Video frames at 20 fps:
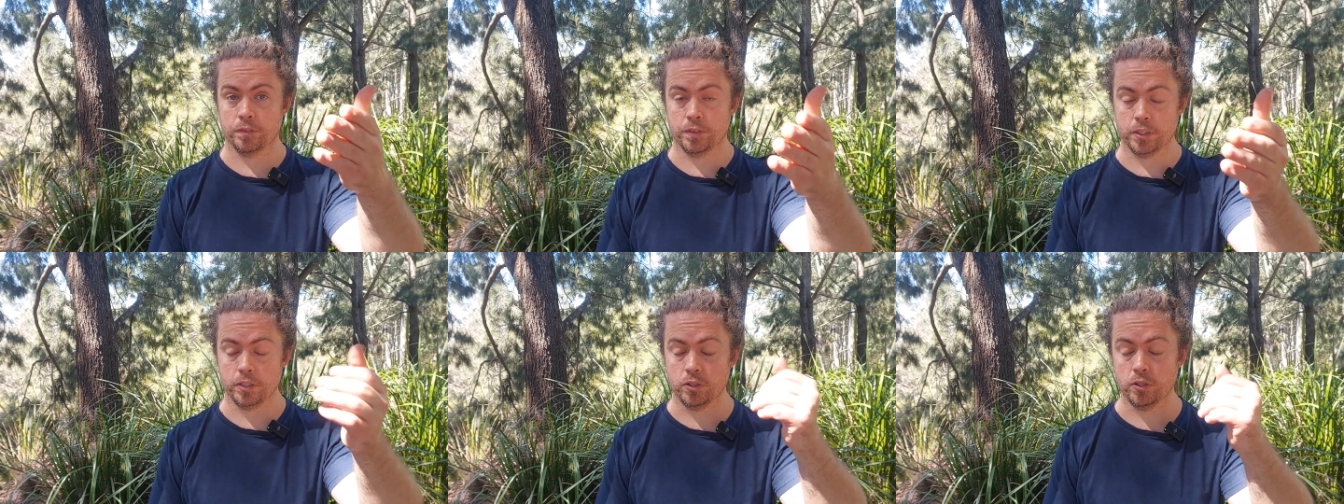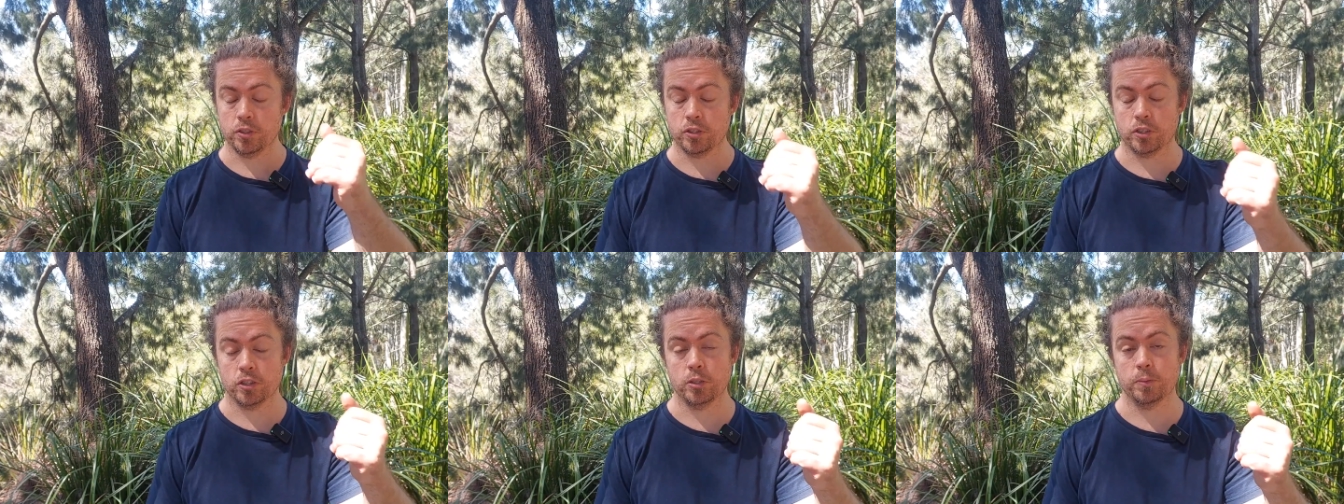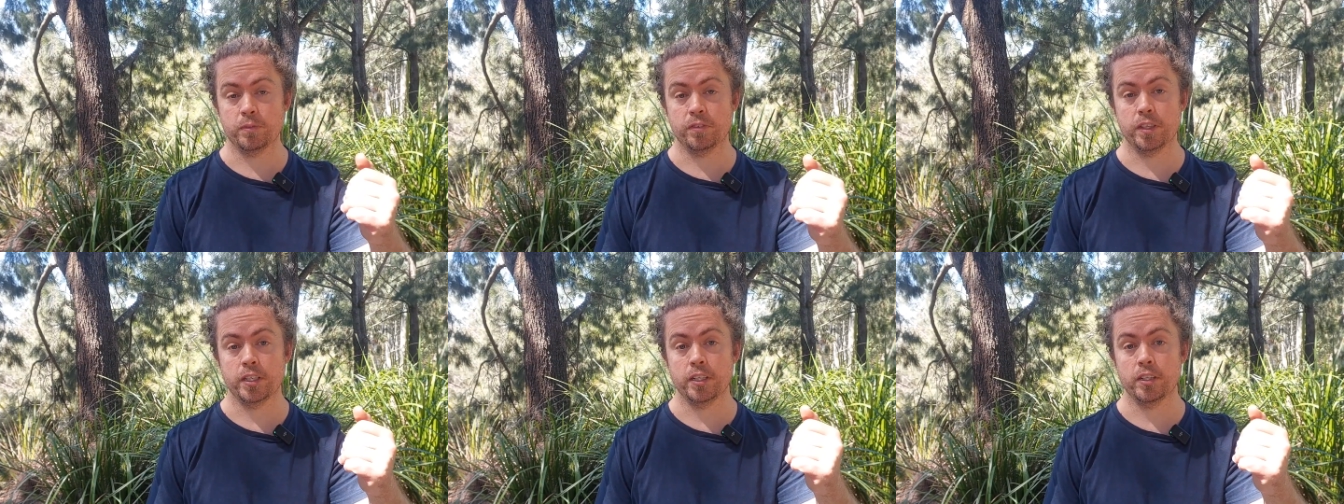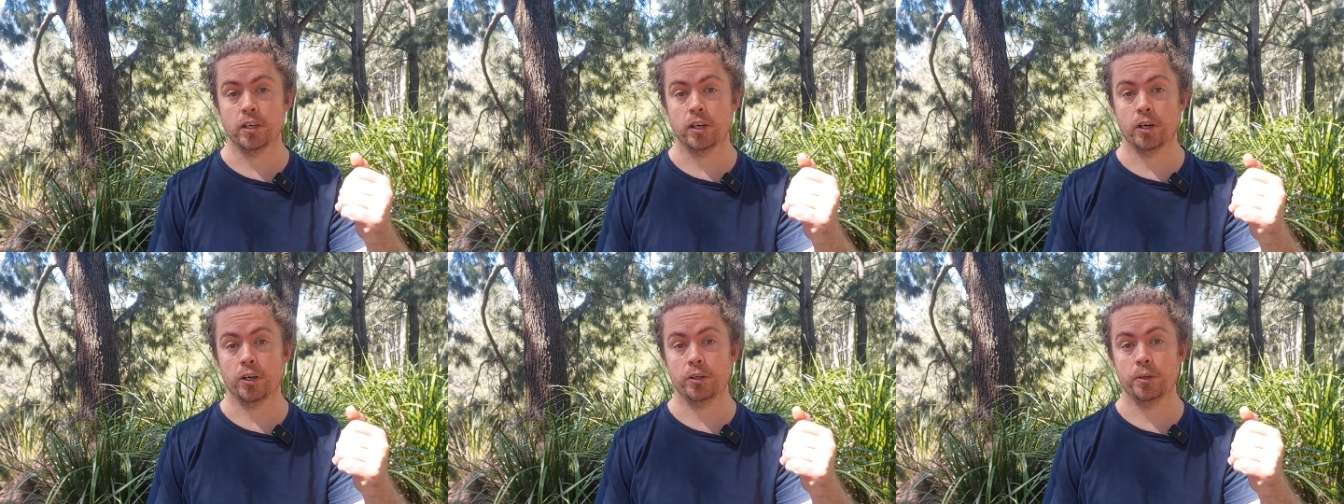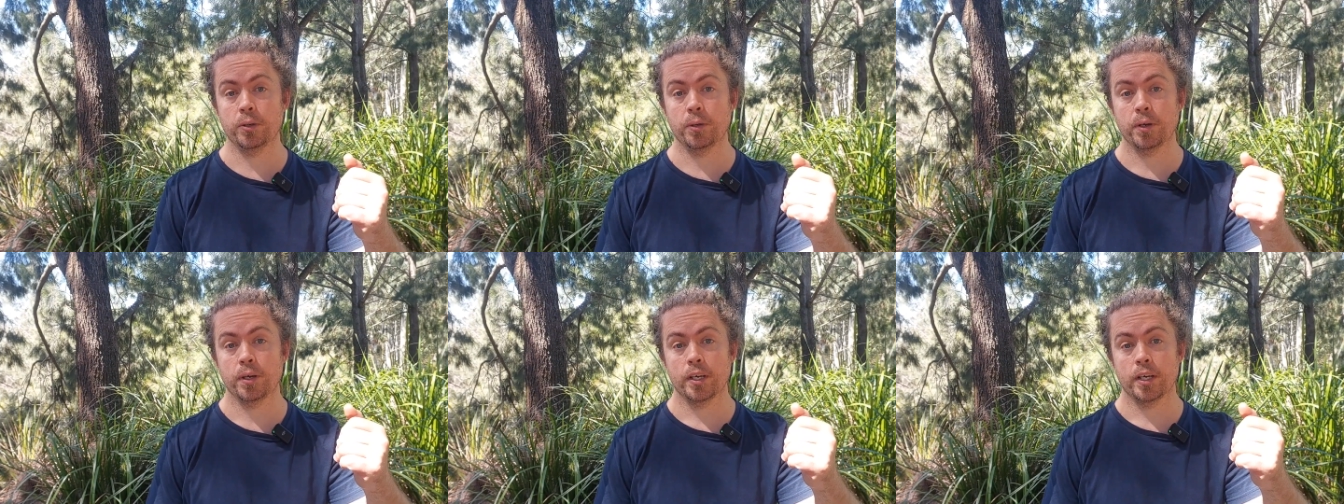of the YouTube
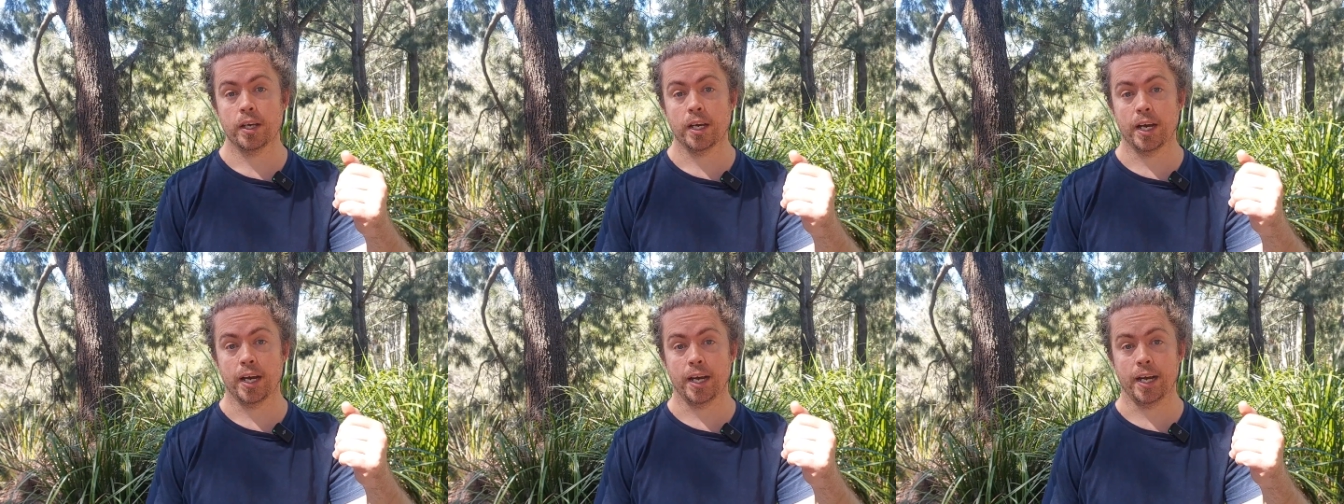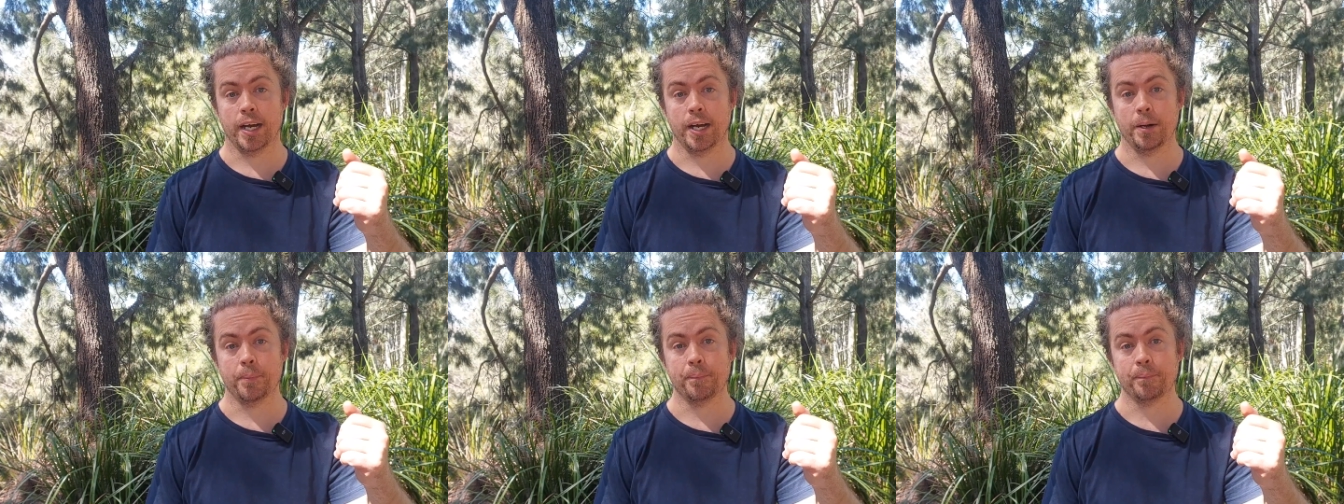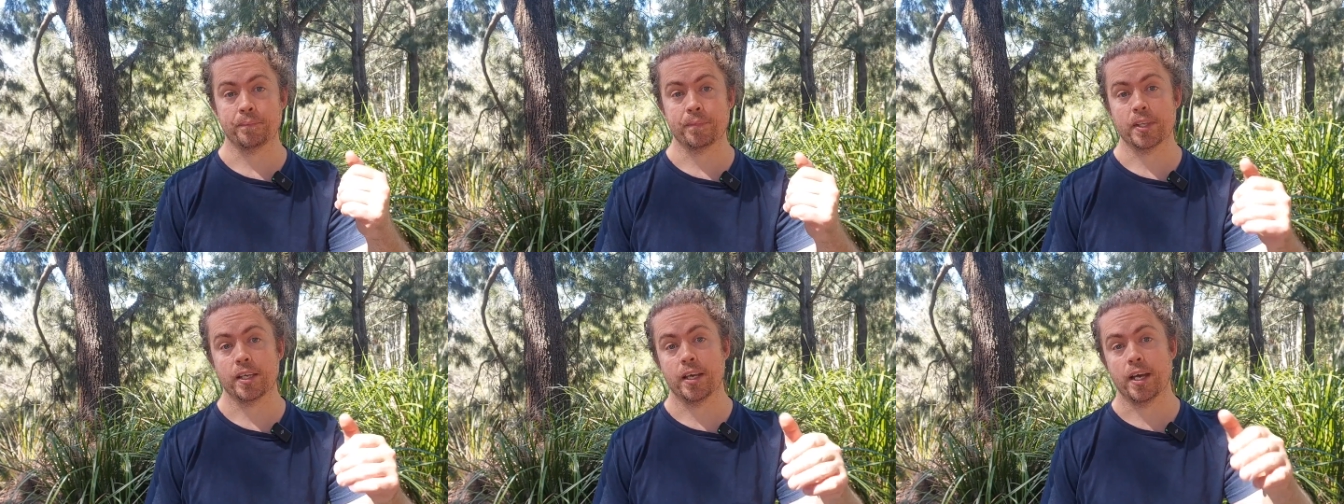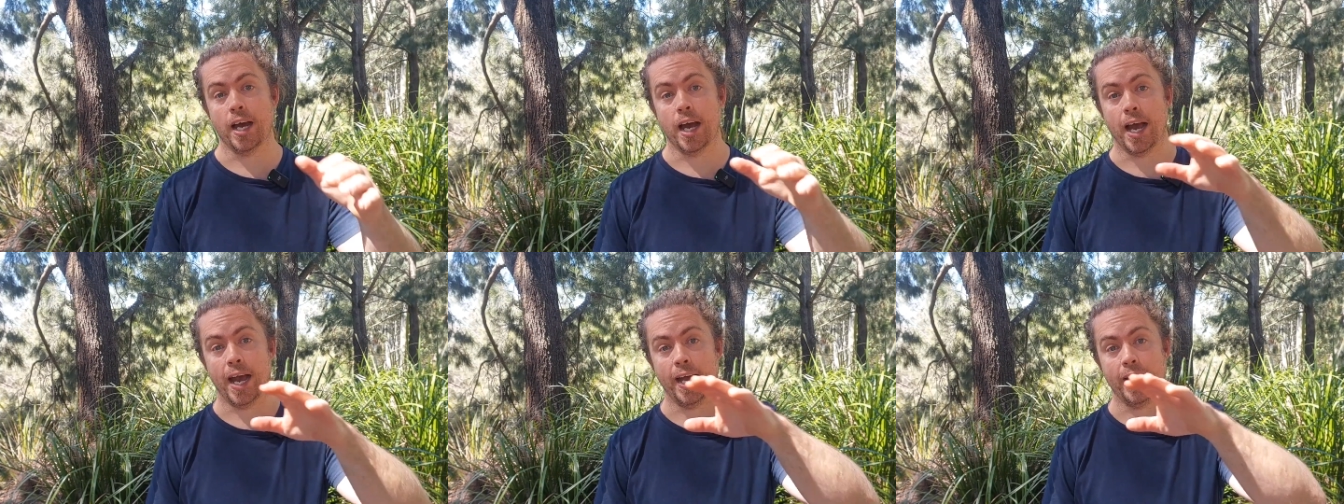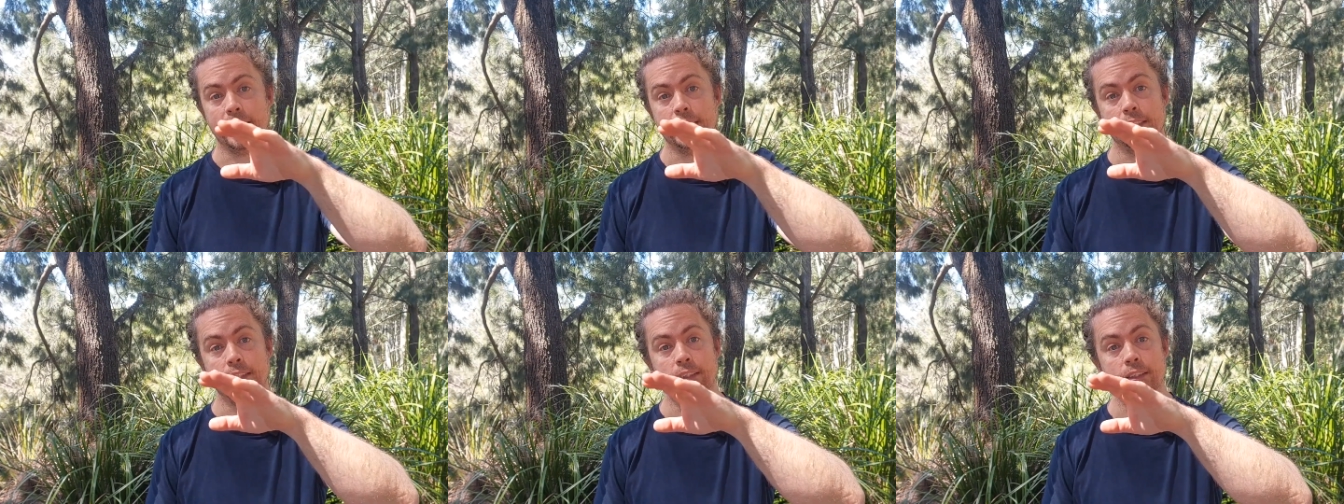video
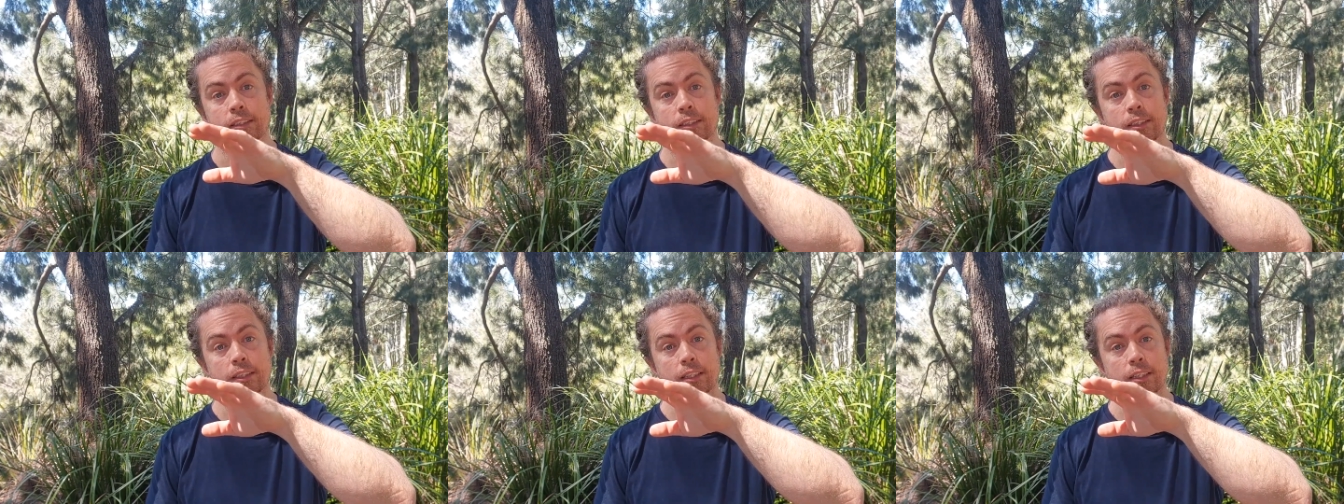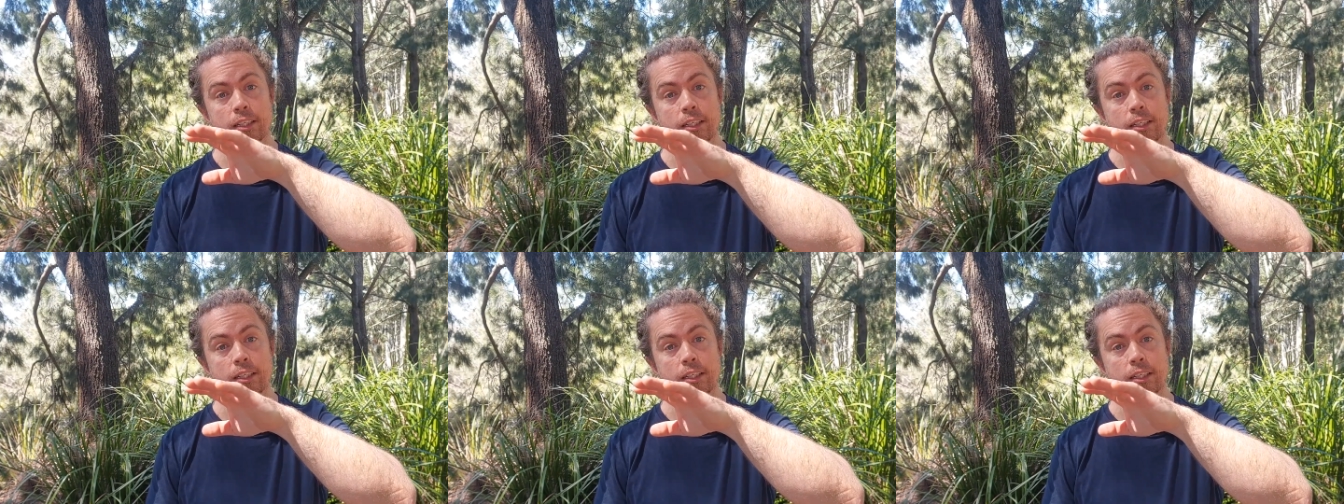and